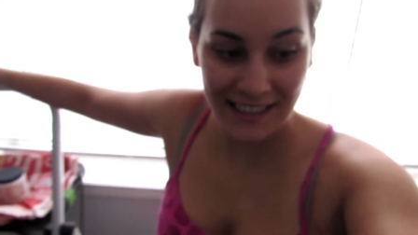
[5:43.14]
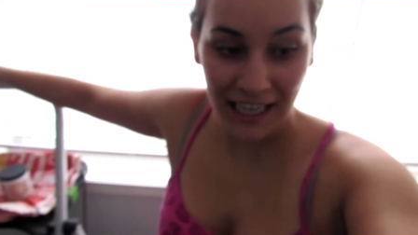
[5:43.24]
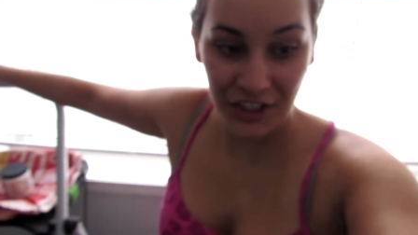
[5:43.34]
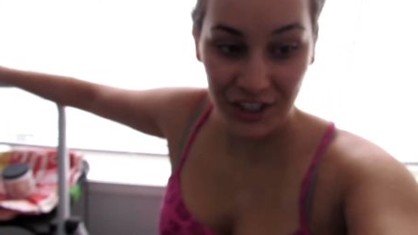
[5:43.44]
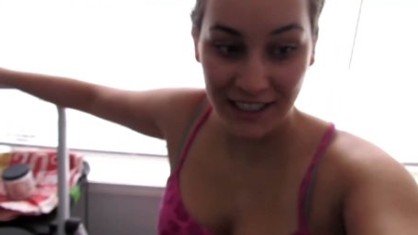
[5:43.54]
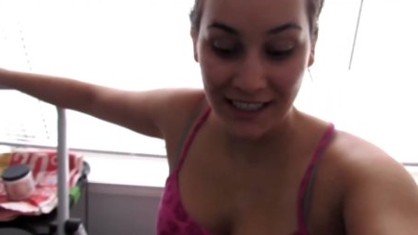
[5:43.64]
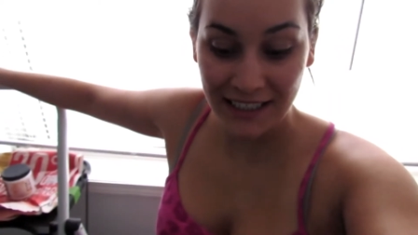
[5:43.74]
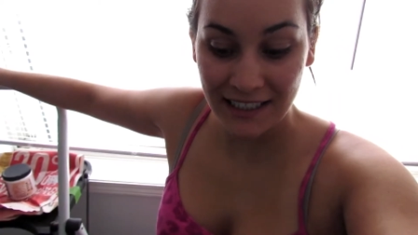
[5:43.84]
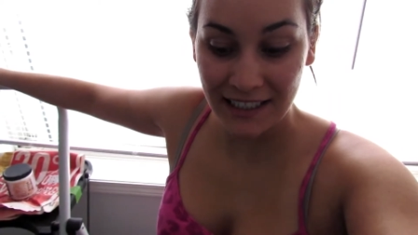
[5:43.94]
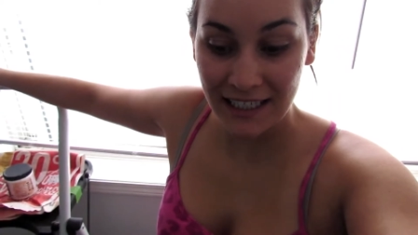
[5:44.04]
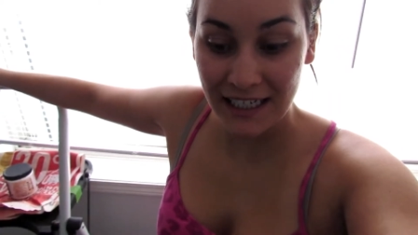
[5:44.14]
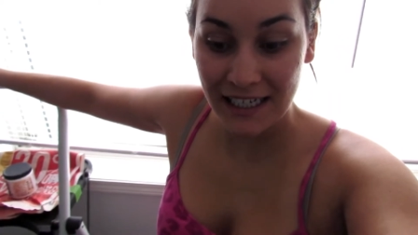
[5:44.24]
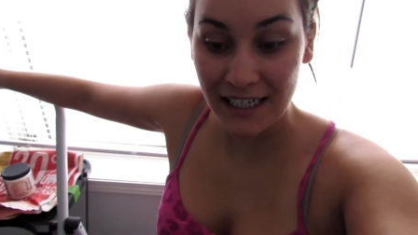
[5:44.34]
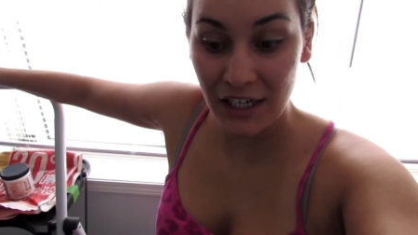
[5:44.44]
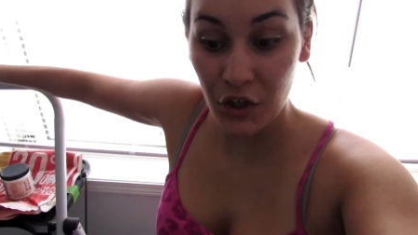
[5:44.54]
actually get
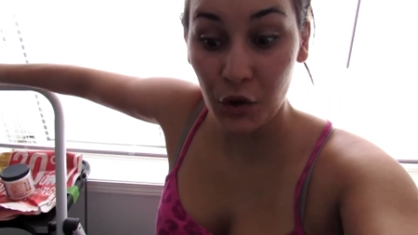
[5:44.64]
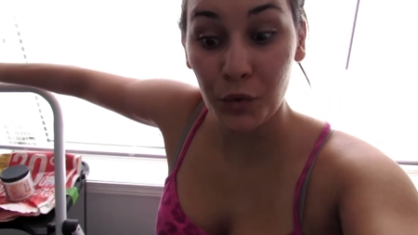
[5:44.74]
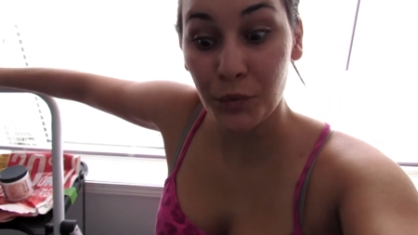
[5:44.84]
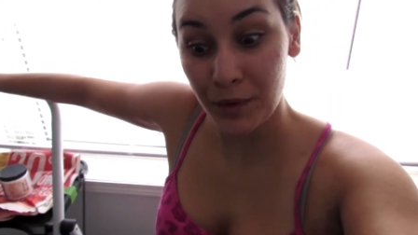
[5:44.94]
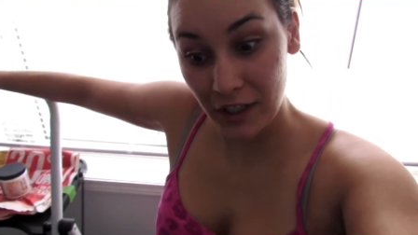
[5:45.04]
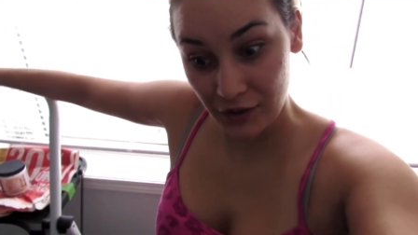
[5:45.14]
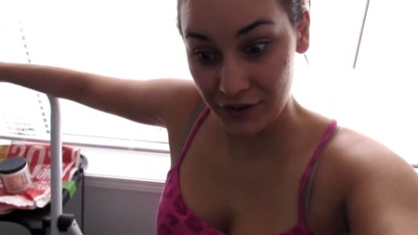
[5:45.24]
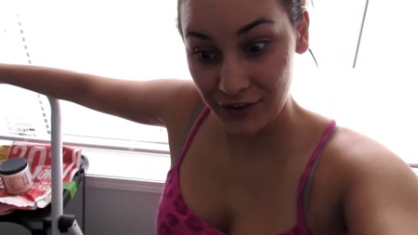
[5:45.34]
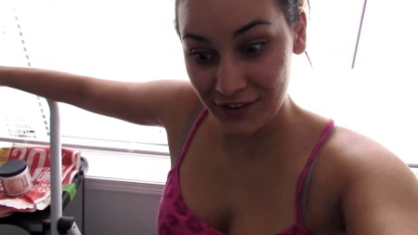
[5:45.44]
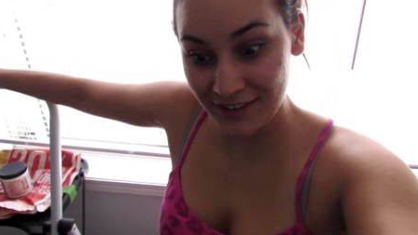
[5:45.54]
a career